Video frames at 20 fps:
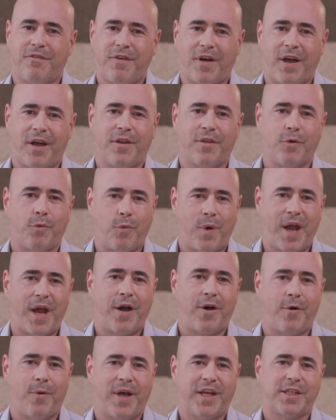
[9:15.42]
via the
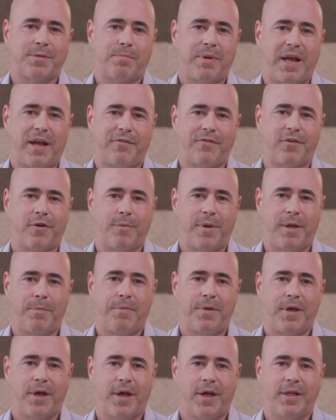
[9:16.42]
Wear O S platform A
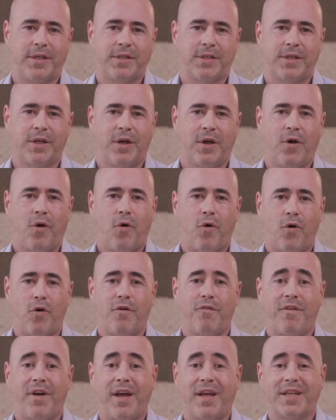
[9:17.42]
P Is or
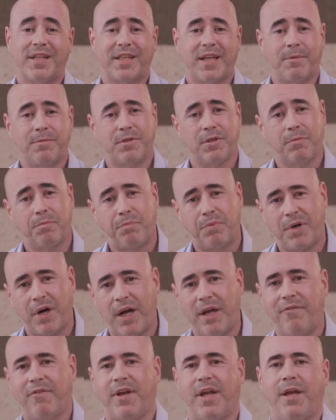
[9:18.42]
via Samsung
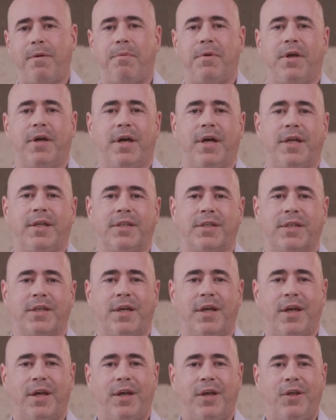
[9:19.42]
private A P Is,
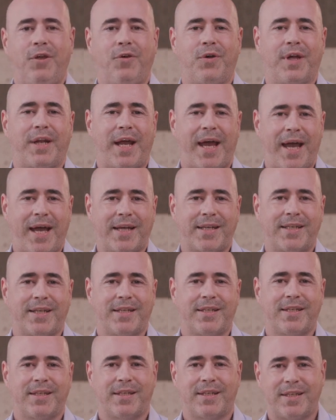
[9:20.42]
you can
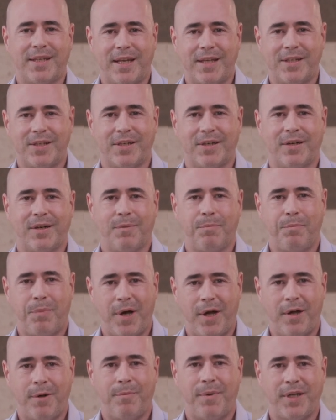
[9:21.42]
access the sensor and
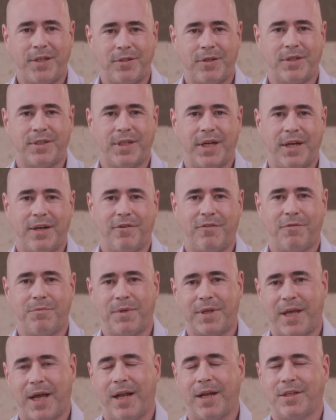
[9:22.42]
biometric data from
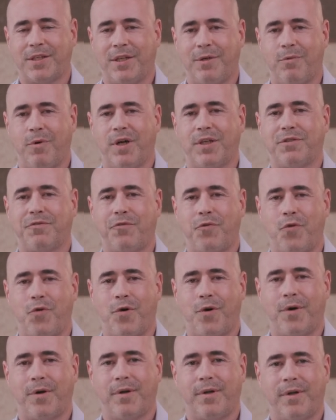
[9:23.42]
the Galaxy Watch
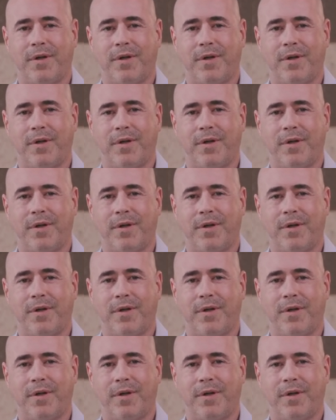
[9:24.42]
four.